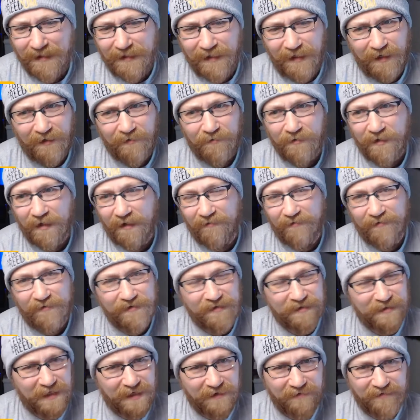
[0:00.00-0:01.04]
whatever.
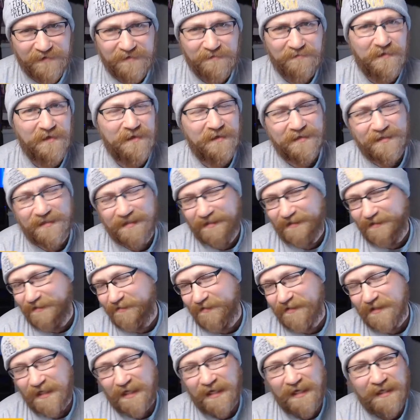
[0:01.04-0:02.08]
There's Dave Smiths and
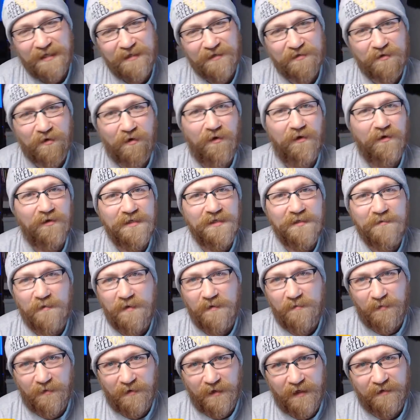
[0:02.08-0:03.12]
there's all these
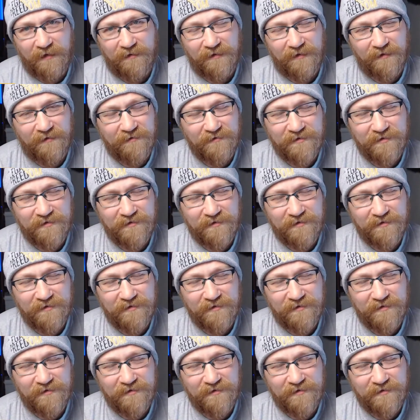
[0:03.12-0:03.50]
people out there.